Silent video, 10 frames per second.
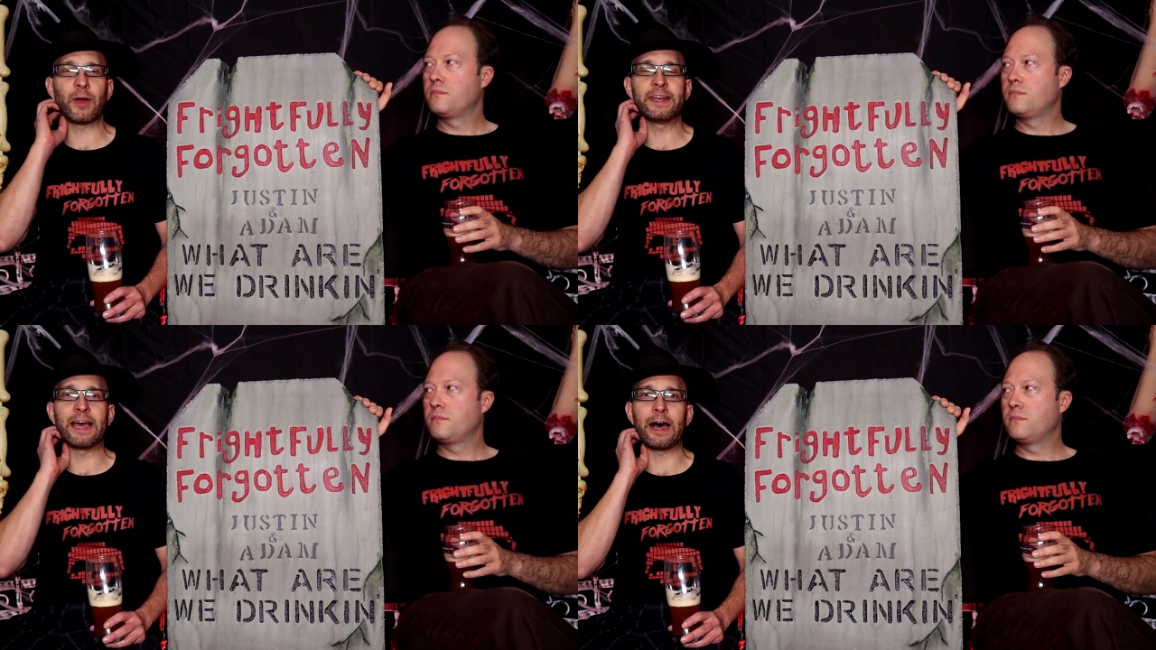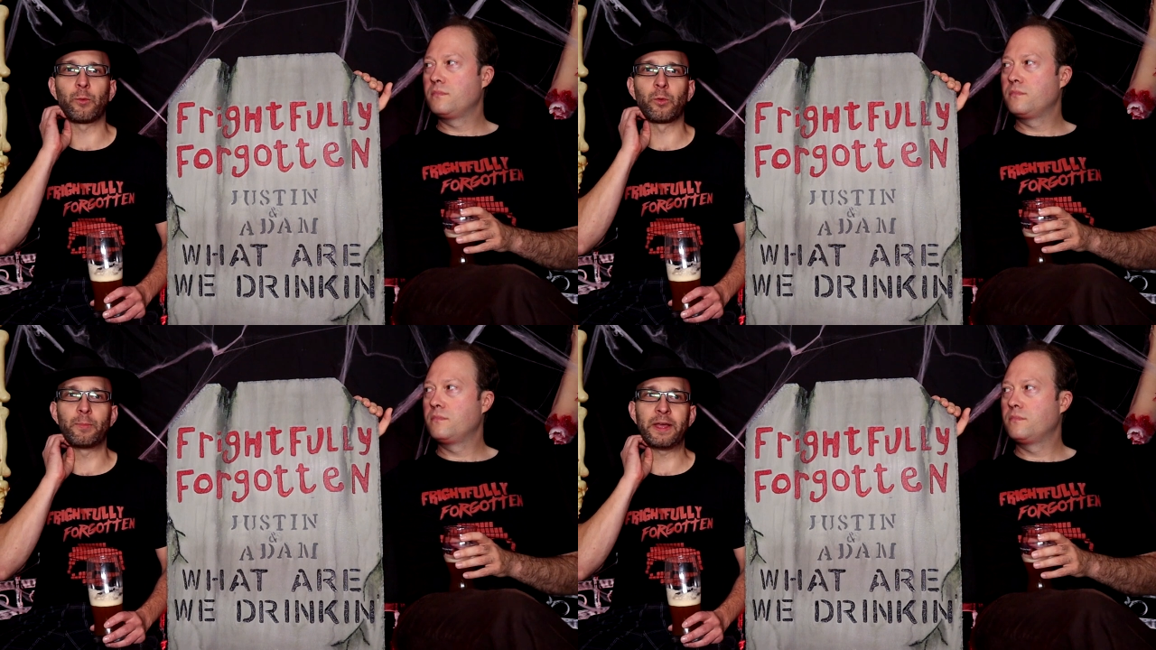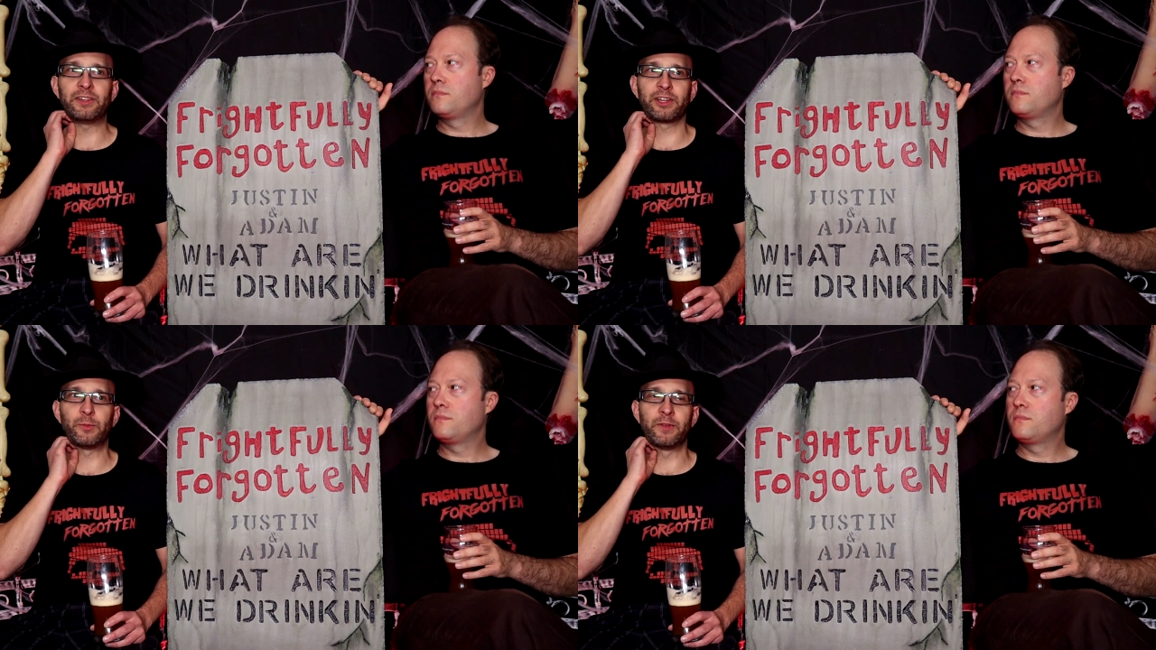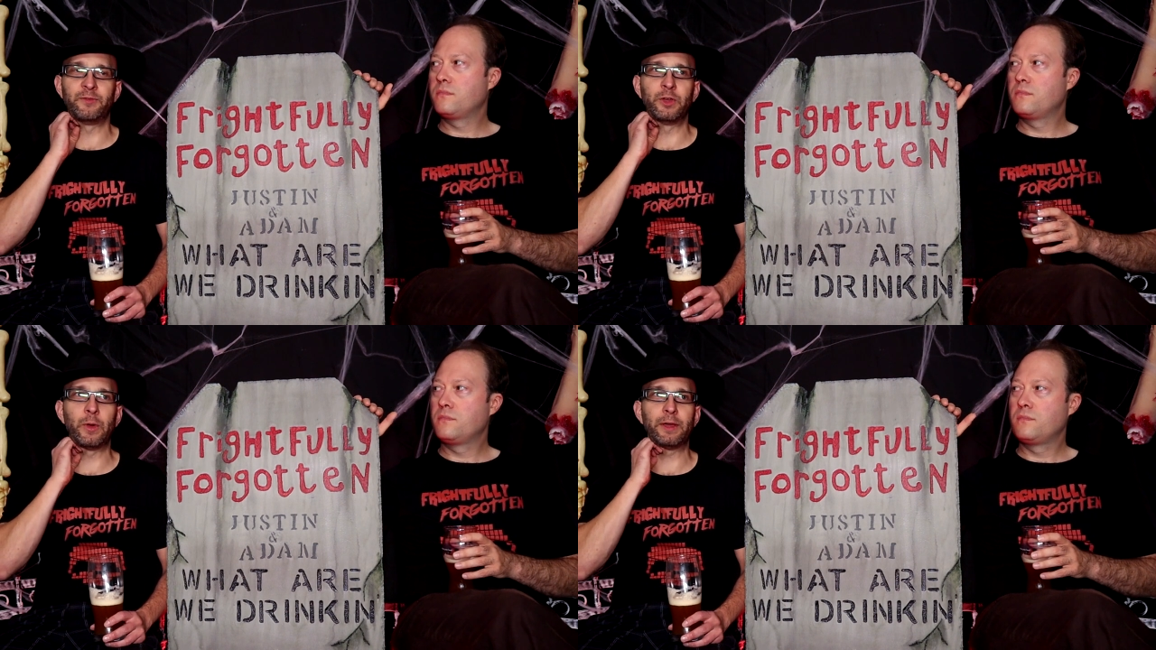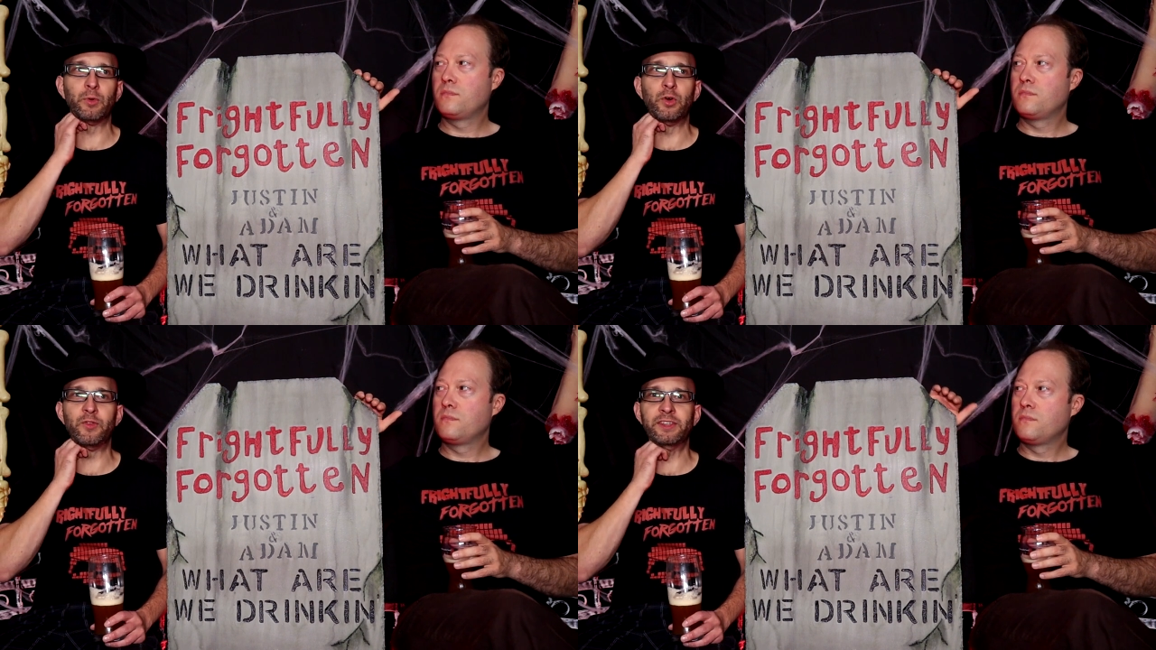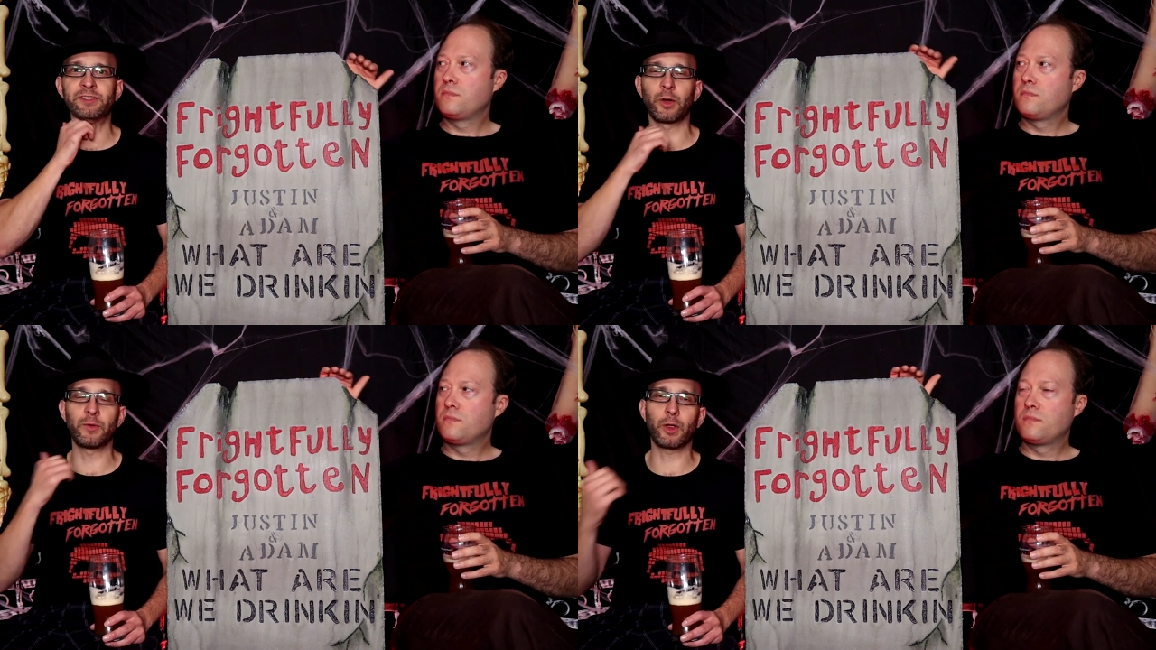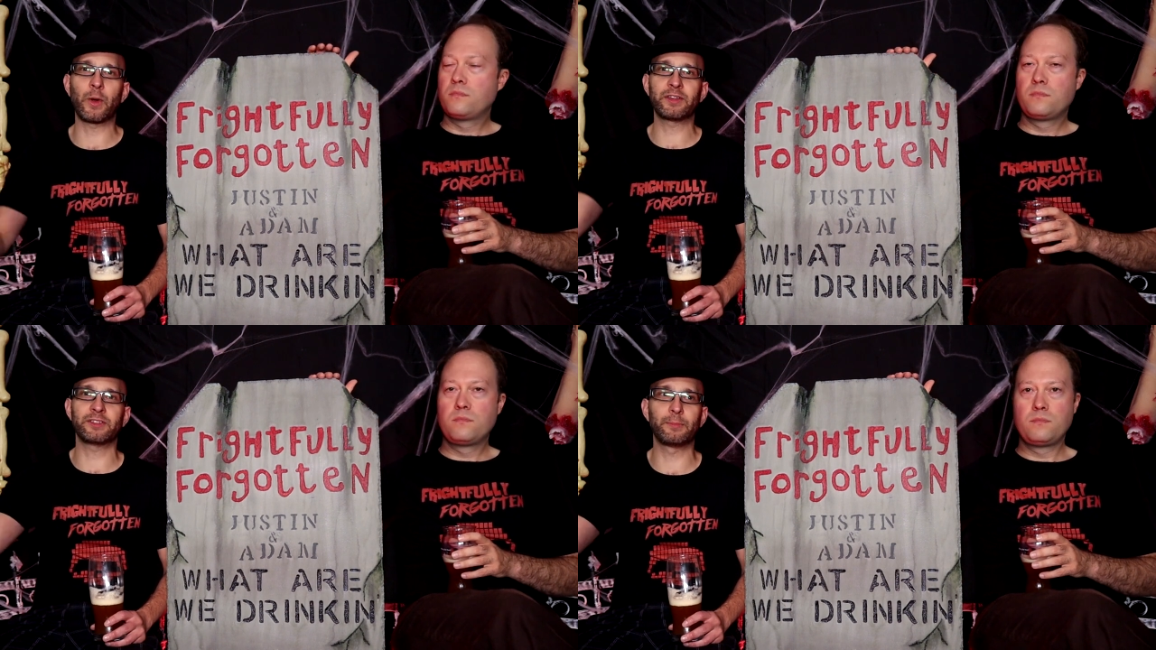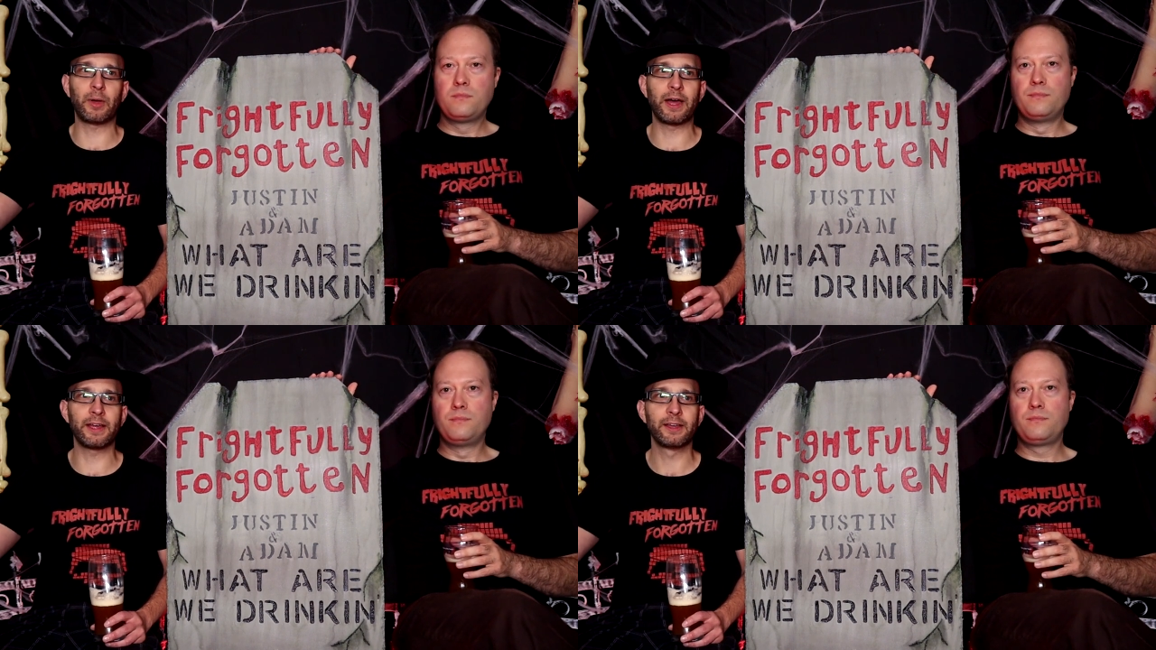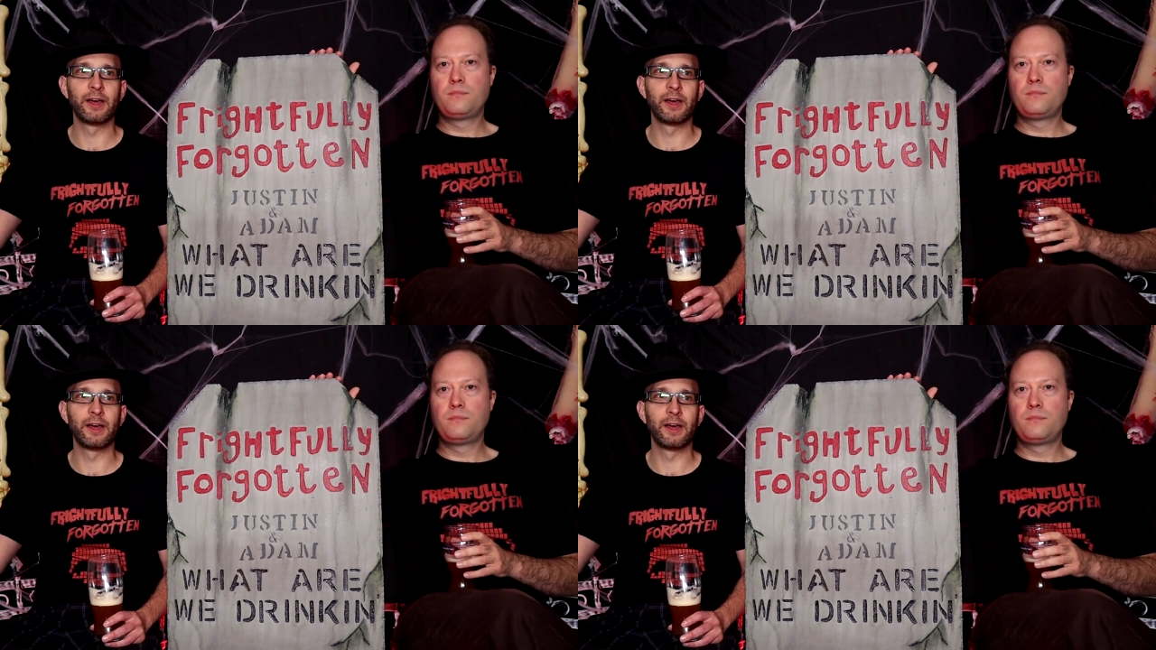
Speaker 1: right now we're basically reviewing movies that are requested by